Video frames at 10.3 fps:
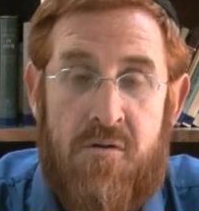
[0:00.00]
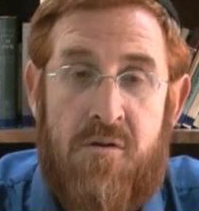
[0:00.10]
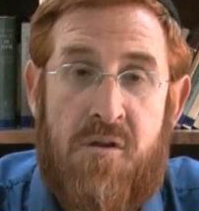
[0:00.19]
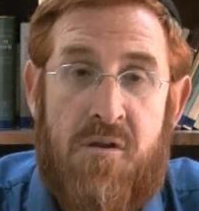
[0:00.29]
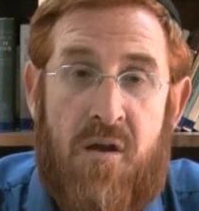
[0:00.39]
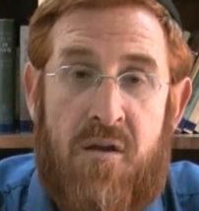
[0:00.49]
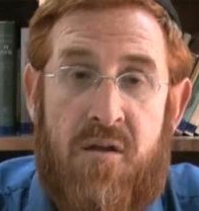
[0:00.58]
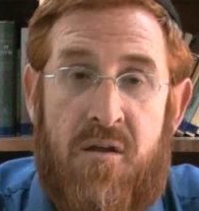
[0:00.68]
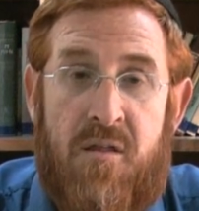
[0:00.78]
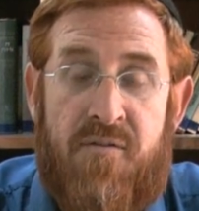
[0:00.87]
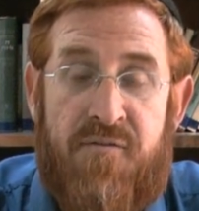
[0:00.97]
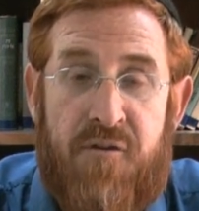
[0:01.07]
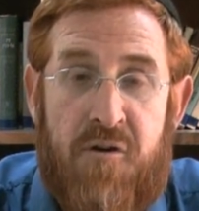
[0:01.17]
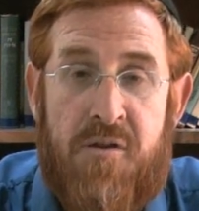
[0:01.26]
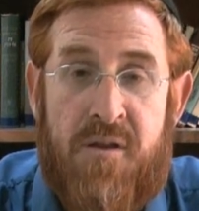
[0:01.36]
study the
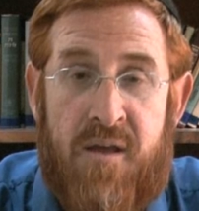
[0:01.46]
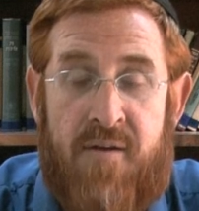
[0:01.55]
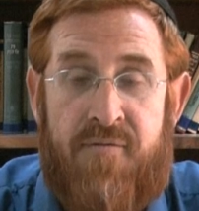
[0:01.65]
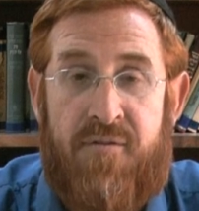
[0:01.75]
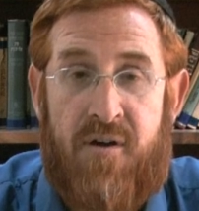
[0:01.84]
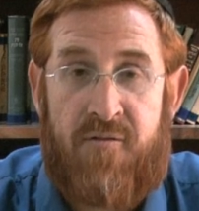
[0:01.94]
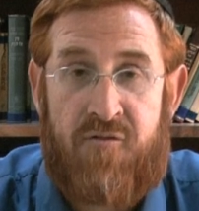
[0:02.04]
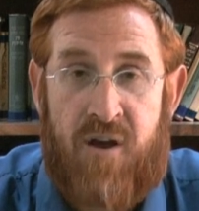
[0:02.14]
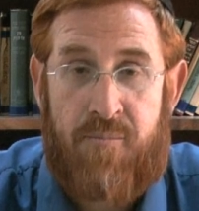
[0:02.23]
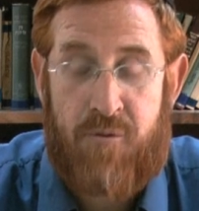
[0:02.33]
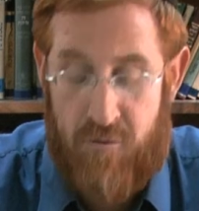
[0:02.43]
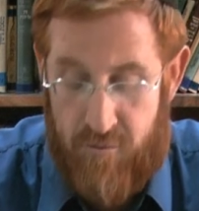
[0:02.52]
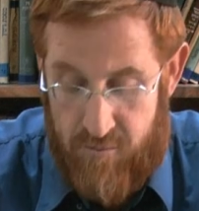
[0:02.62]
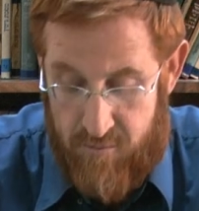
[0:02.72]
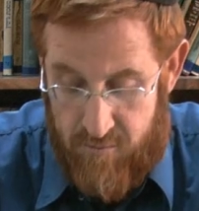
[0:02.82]
first half of
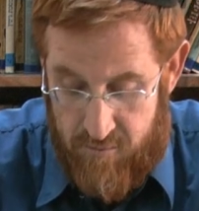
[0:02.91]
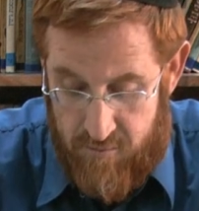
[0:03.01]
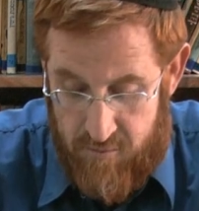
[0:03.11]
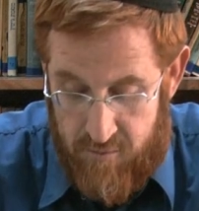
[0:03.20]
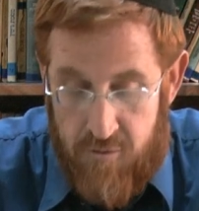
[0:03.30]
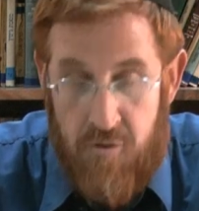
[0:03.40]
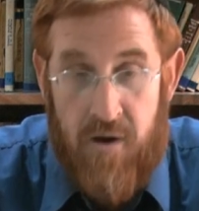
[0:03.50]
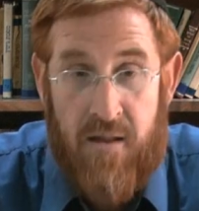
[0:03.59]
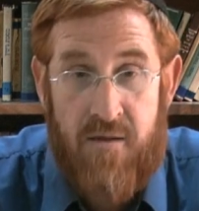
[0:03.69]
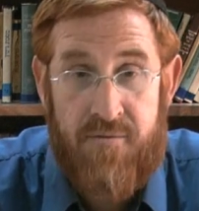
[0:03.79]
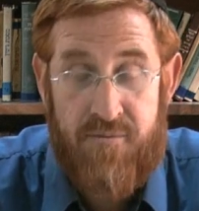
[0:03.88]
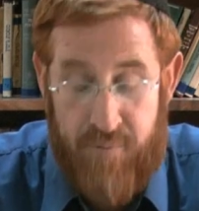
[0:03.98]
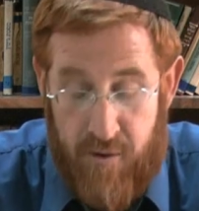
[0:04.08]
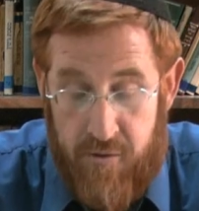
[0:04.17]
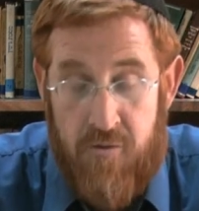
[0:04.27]
chapter Yud Aleph,
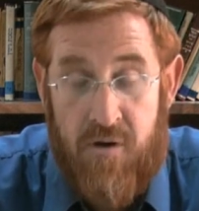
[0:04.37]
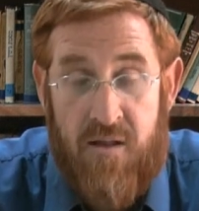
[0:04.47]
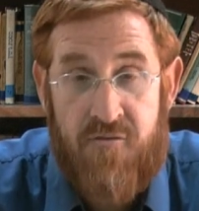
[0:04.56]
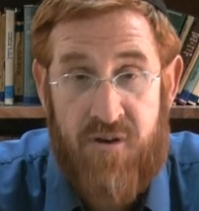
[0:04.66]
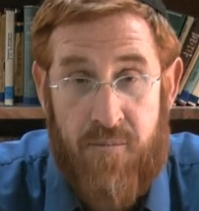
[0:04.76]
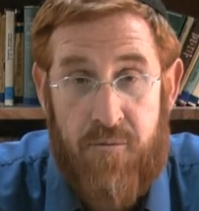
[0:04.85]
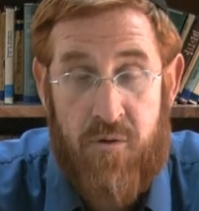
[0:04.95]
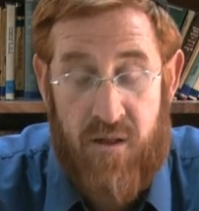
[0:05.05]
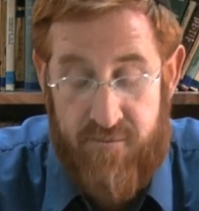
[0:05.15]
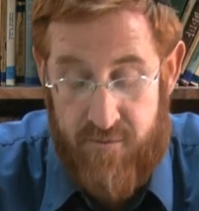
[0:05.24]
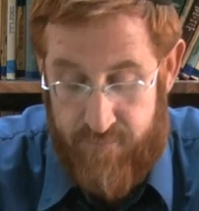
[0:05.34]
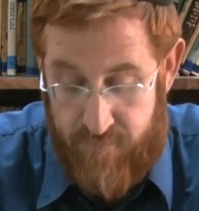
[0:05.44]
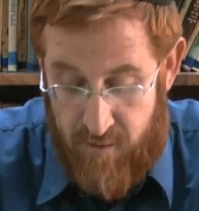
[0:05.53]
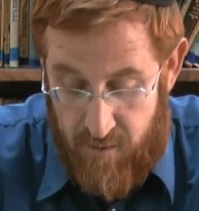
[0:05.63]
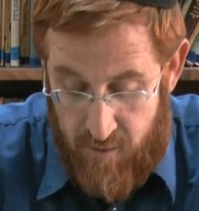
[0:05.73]
Perek Yud Aleph, chapter 11.
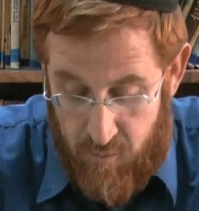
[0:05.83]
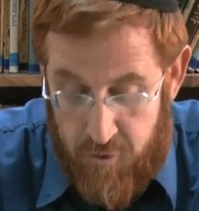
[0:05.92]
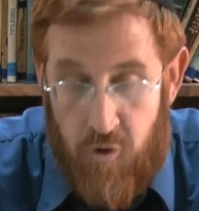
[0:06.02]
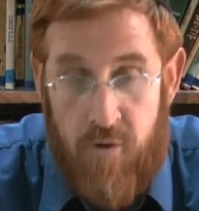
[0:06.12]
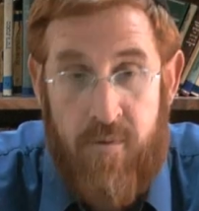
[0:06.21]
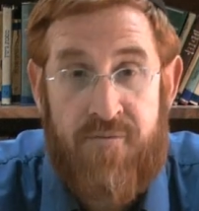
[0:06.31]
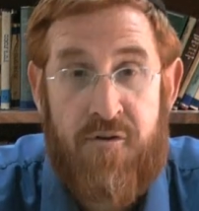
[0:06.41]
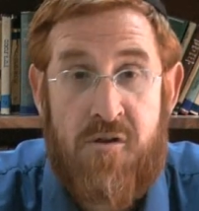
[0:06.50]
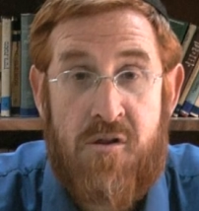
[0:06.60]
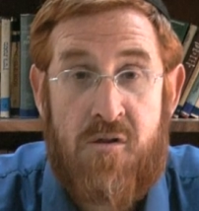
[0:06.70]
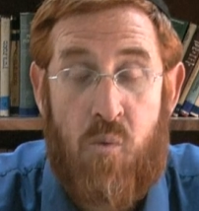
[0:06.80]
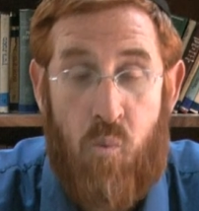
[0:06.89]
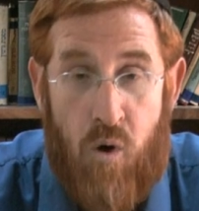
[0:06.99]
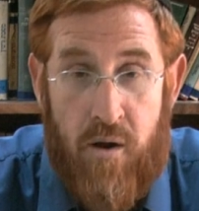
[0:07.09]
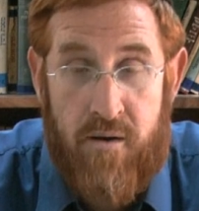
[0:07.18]
We're talking about verses
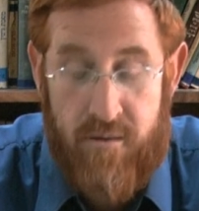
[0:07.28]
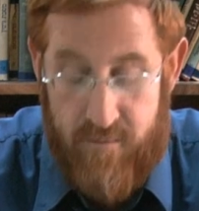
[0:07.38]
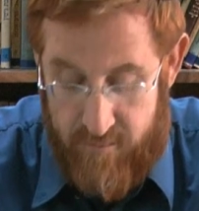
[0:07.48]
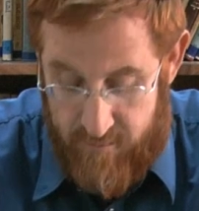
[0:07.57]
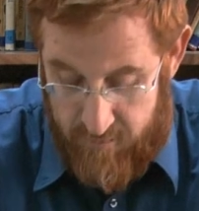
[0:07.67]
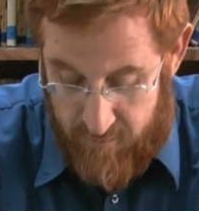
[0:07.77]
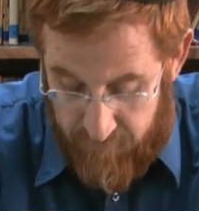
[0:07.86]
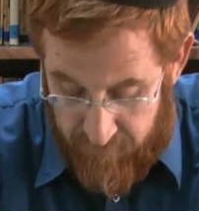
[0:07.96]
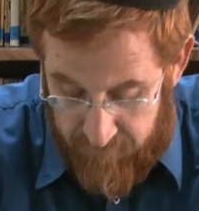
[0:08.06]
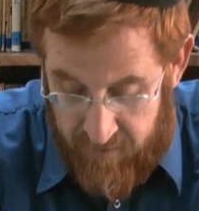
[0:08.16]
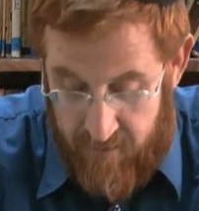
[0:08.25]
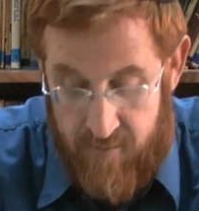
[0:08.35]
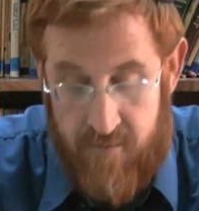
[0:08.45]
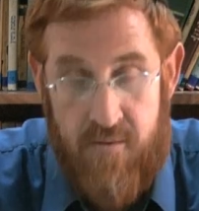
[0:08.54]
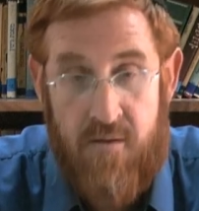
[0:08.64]
1 to
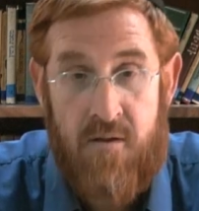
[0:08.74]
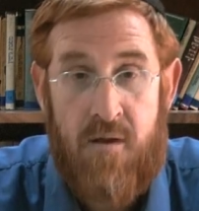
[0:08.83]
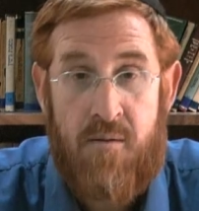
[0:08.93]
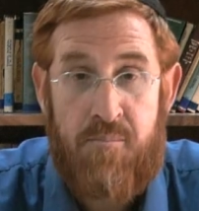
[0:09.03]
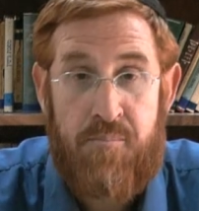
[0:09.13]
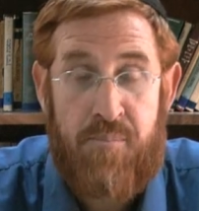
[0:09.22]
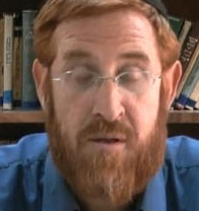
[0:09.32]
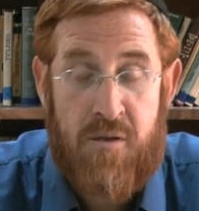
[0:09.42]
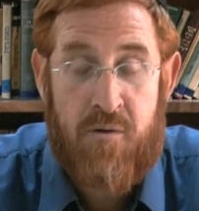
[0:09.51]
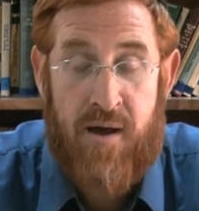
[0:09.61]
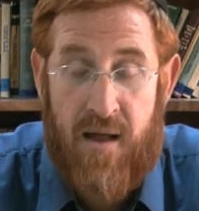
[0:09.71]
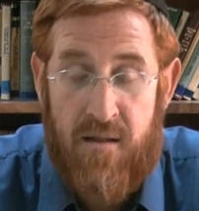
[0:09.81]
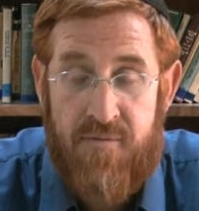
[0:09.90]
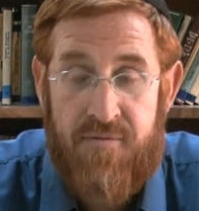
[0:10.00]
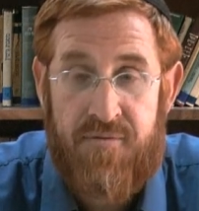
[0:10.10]
15. Pasuk
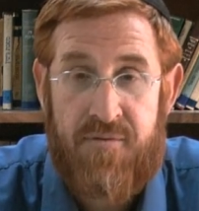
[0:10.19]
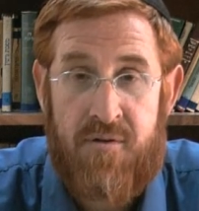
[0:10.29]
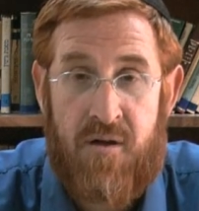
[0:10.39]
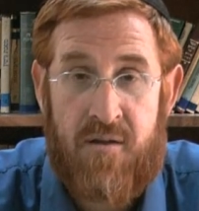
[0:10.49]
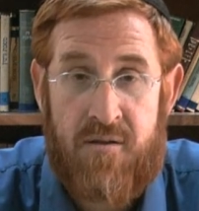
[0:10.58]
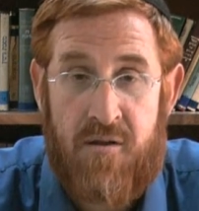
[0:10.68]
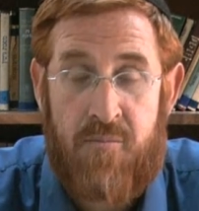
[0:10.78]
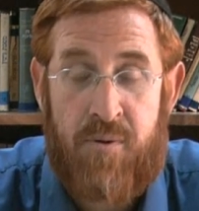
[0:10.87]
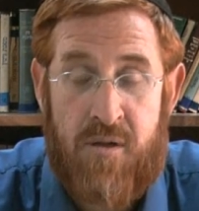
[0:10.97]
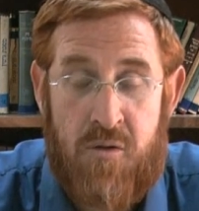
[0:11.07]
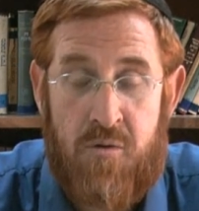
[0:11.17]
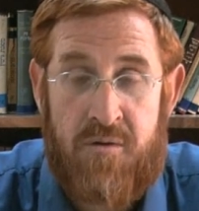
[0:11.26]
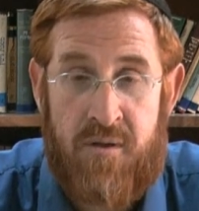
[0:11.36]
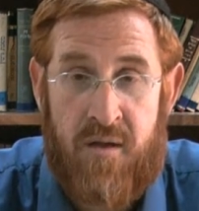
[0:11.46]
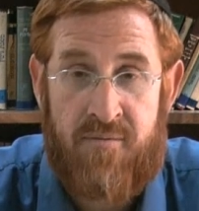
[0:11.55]
Aleph until
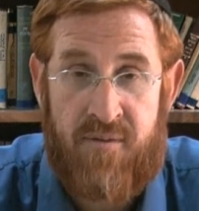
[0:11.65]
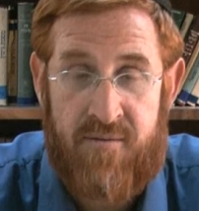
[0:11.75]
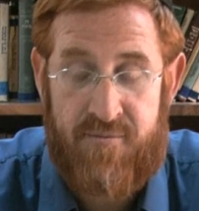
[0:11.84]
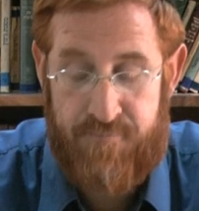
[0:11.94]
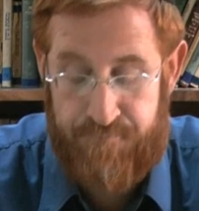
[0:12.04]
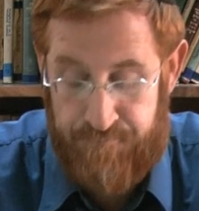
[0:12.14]
pasuk Tetvav.